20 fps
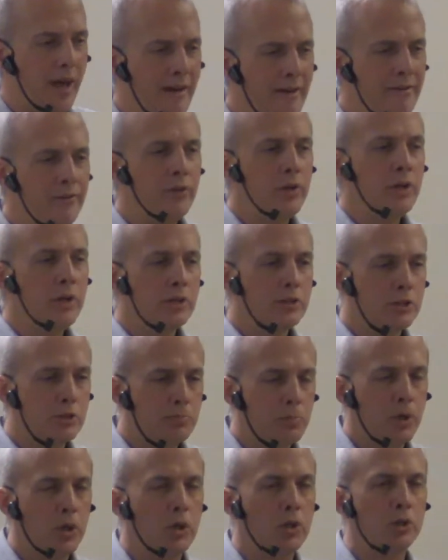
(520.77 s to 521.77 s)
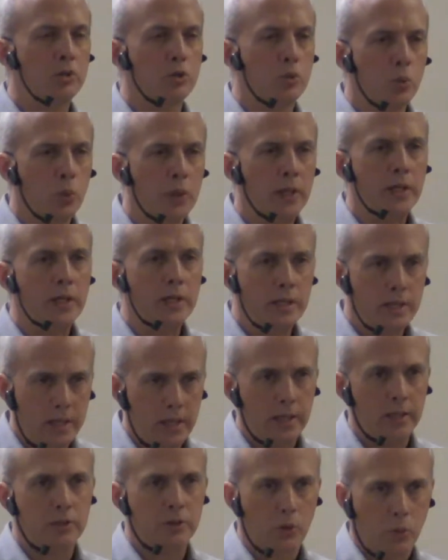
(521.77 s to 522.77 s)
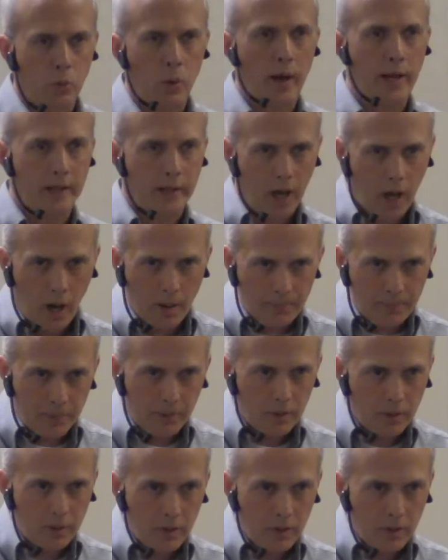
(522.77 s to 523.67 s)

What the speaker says: every experience we need to wake up.